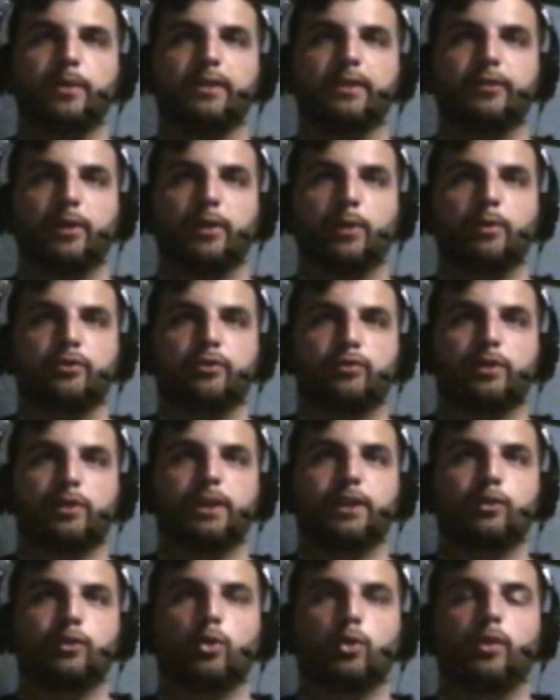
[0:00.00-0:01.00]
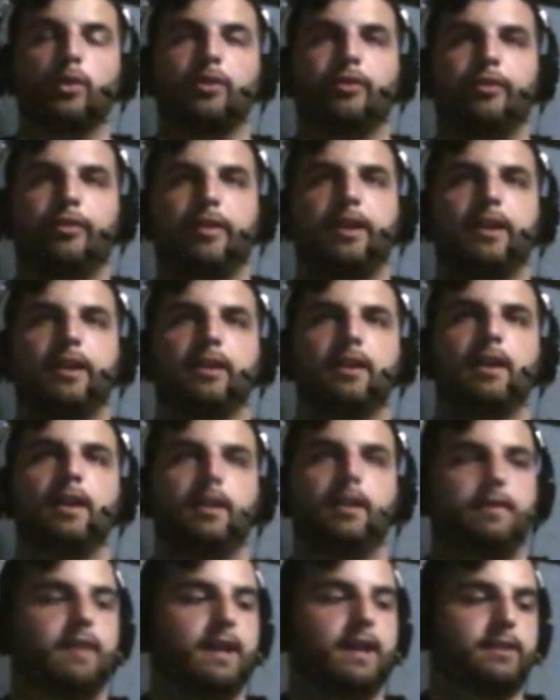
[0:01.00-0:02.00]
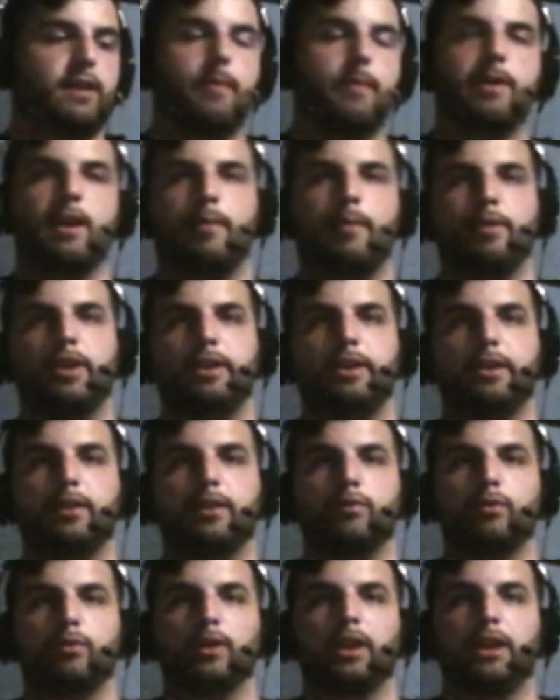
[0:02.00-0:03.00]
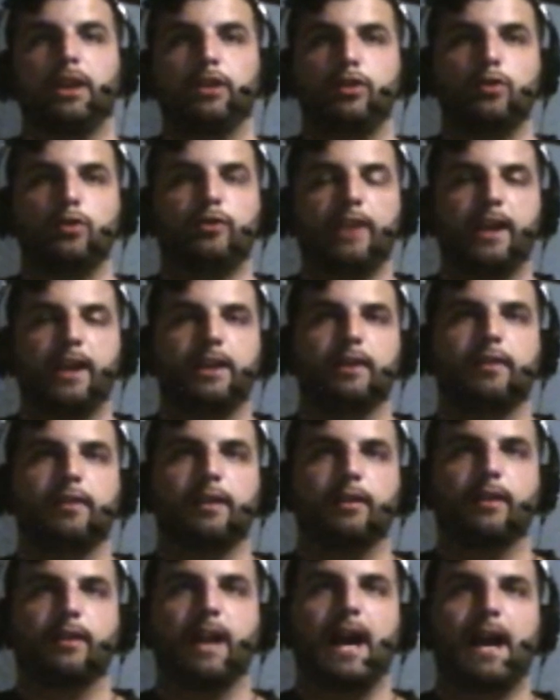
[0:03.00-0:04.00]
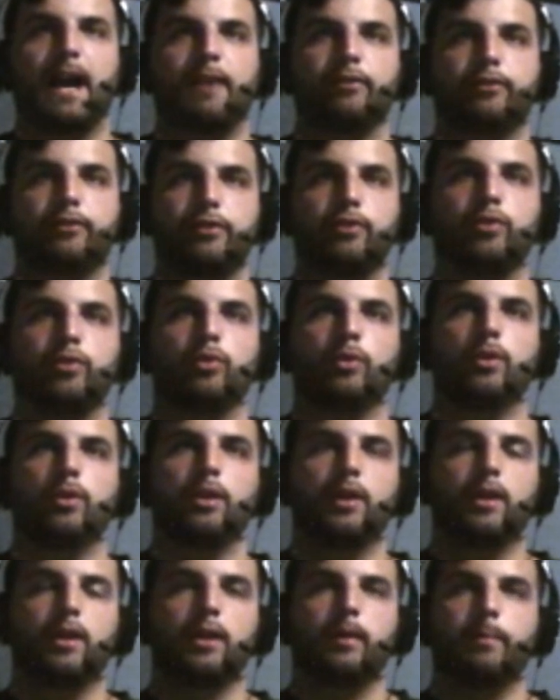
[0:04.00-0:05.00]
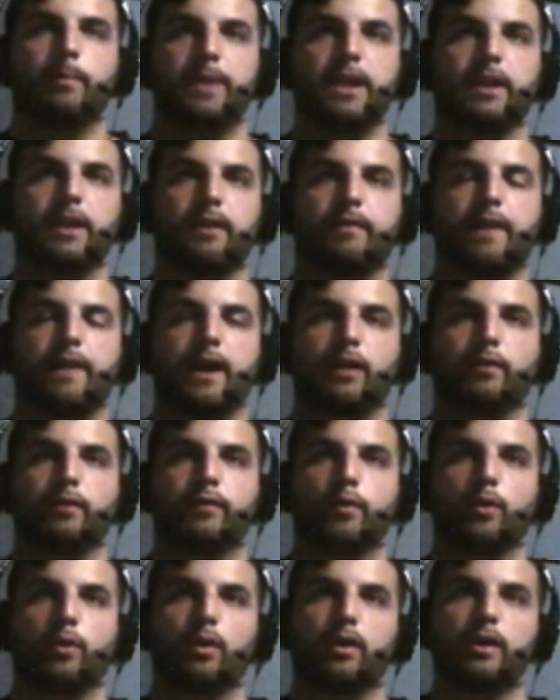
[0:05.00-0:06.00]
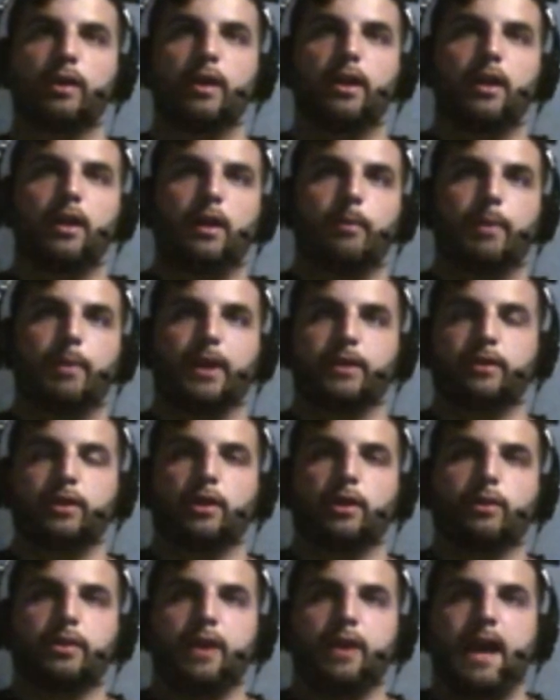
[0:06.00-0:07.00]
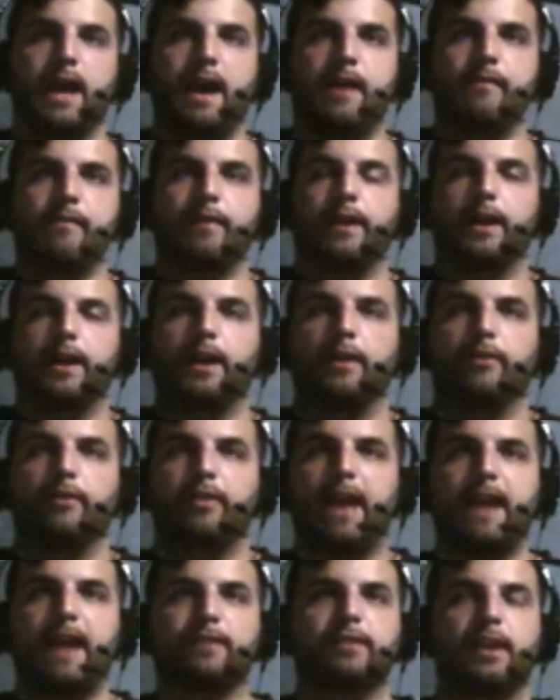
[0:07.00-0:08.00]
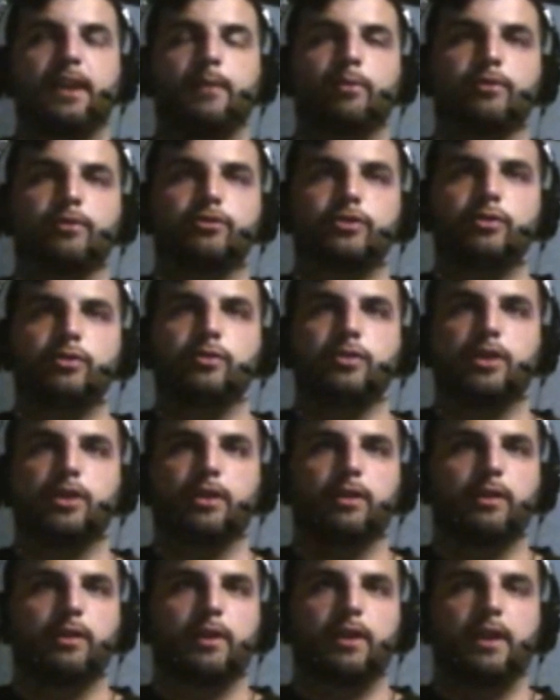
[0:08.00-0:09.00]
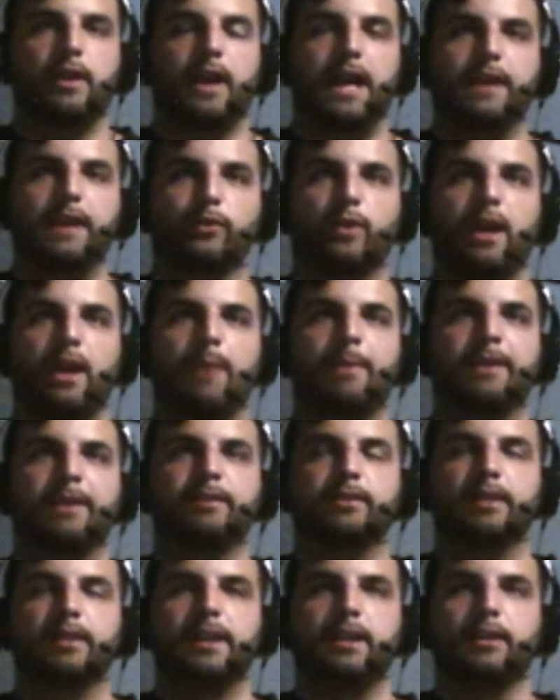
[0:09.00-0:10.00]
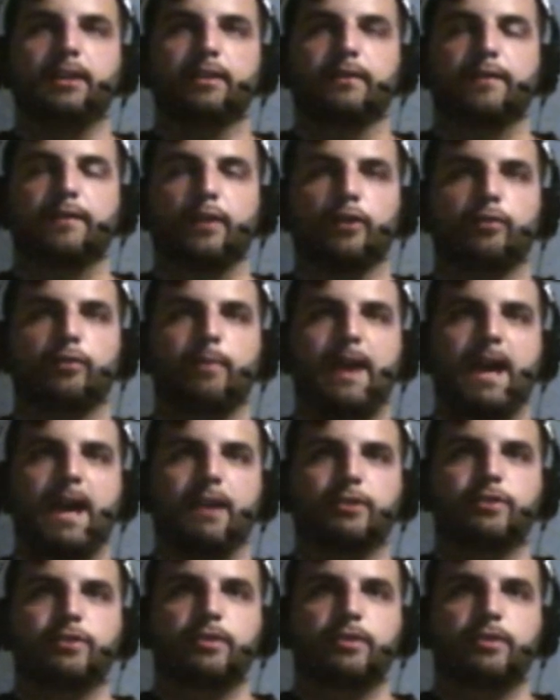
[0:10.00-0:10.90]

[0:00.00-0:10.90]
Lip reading: So it was really cool to see that WWE didn't really use any of their guys to be in the Final Four. But, you have Zack Sabre Jr. and Grand Metalik in the first match.